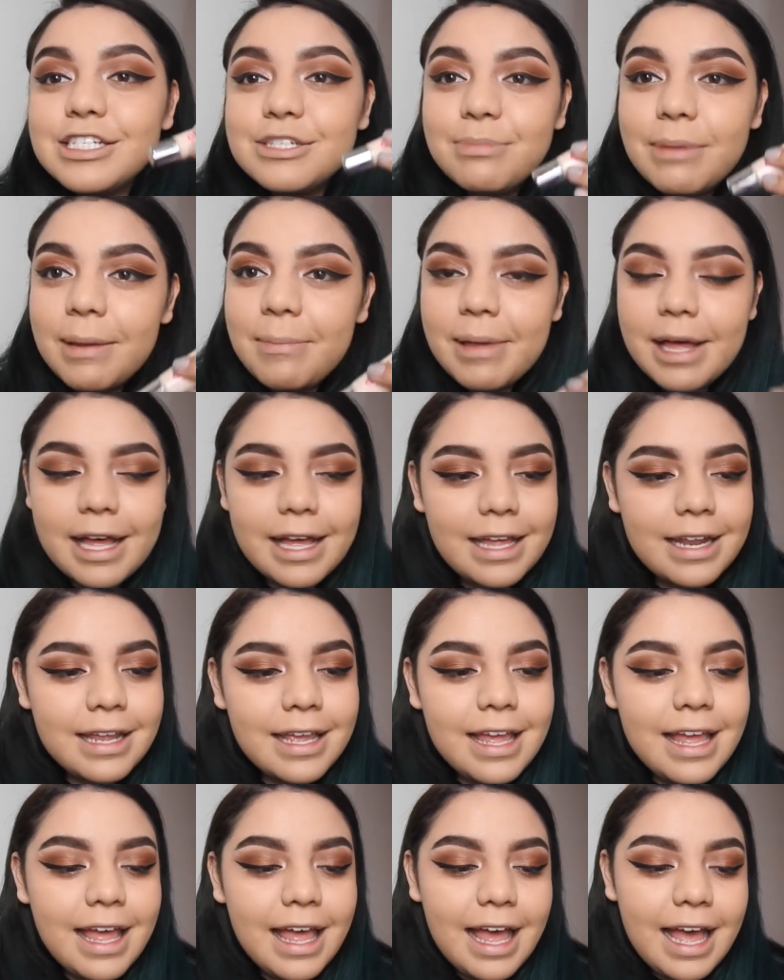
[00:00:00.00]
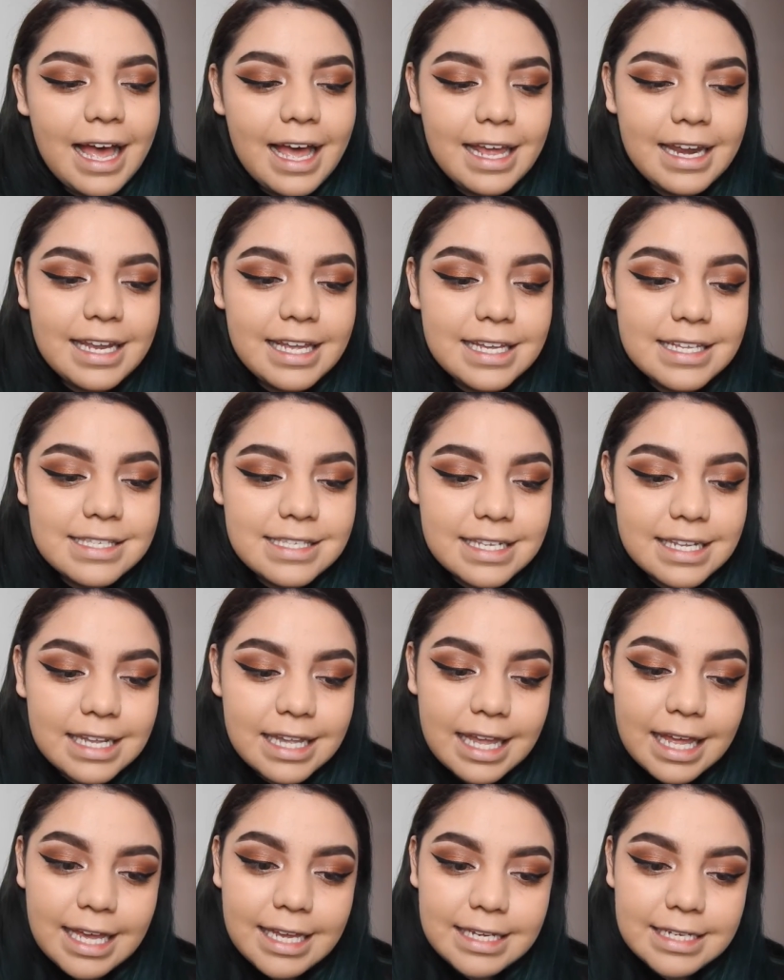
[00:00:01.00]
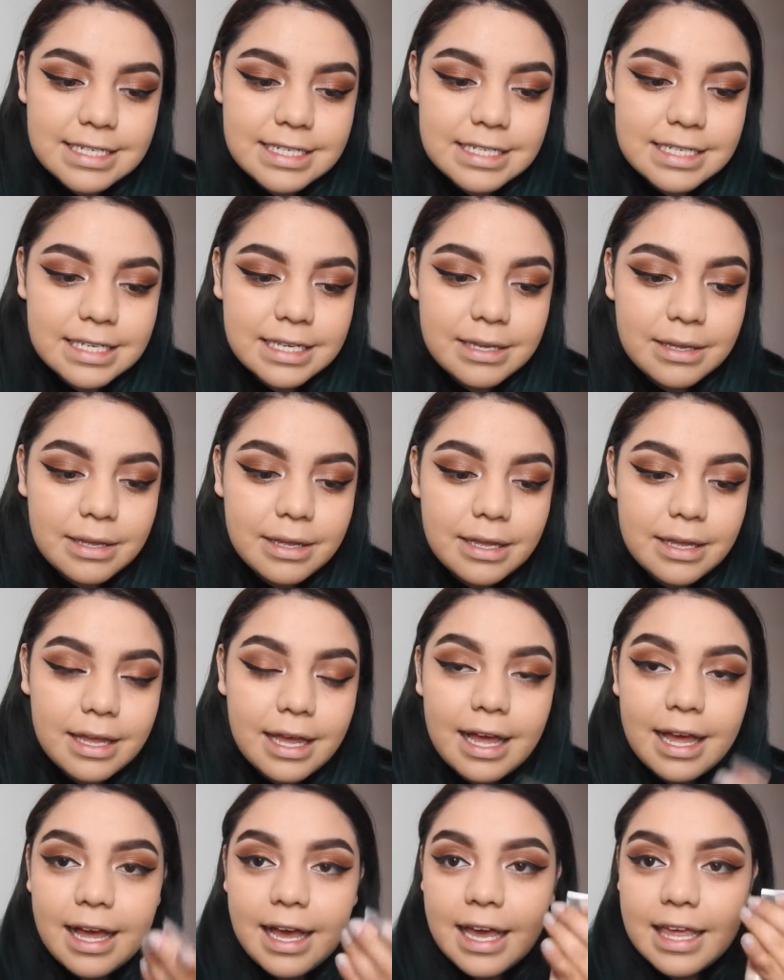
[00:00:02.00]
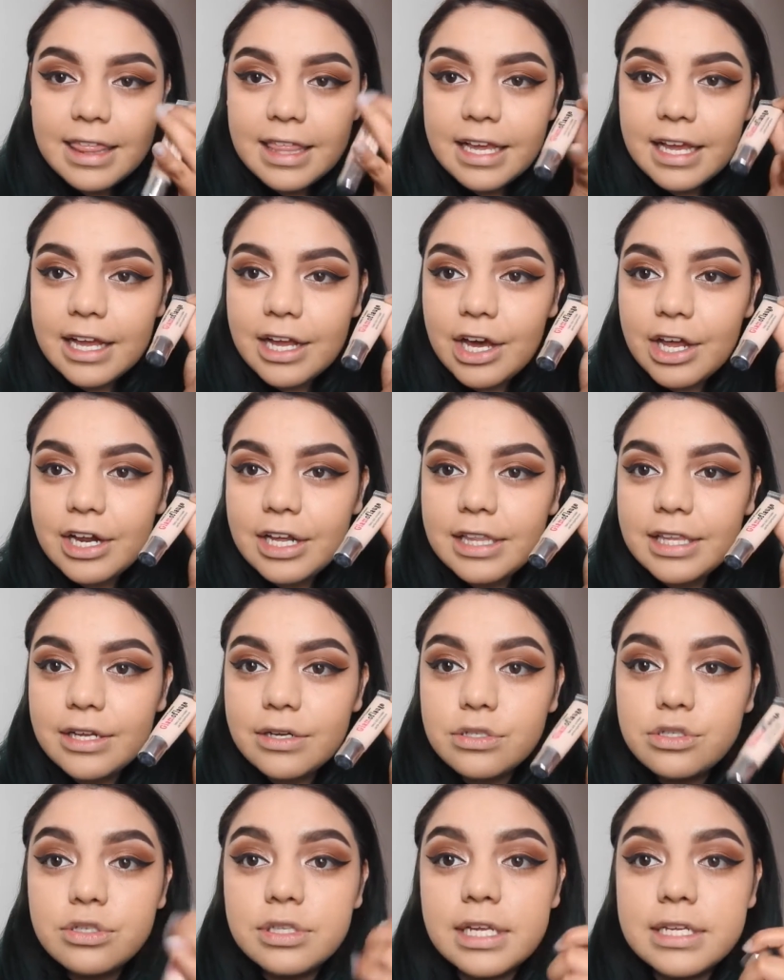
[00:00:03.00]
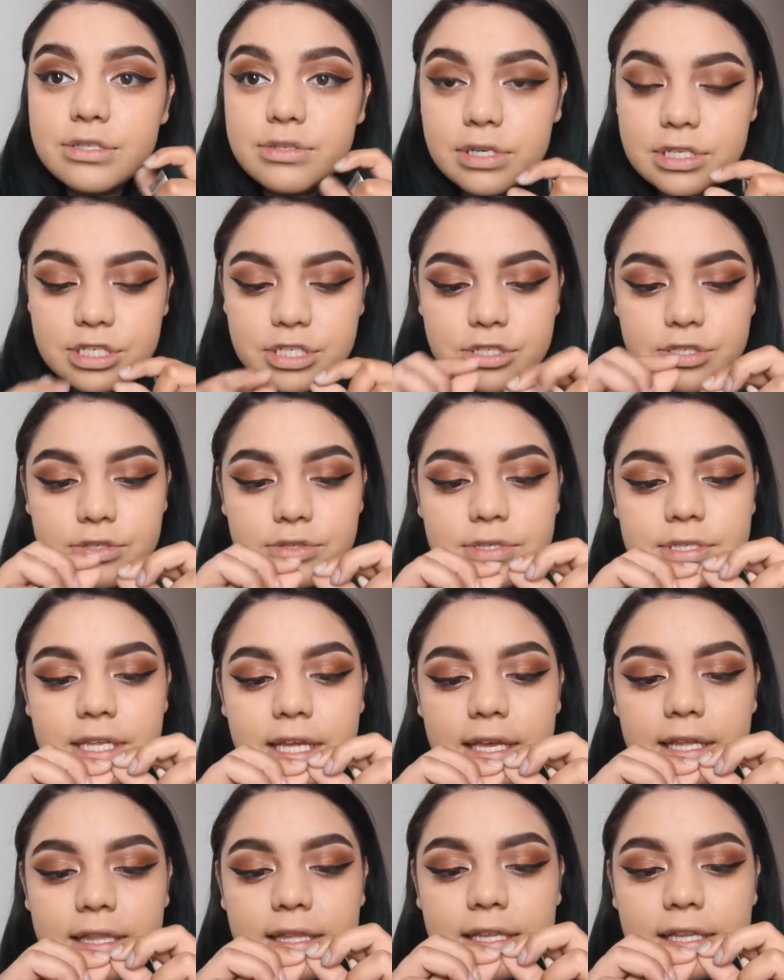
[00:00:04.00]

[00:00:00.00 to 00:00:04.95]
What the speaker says: my bad, and it's in light. I think I got it a little too light, so I just use like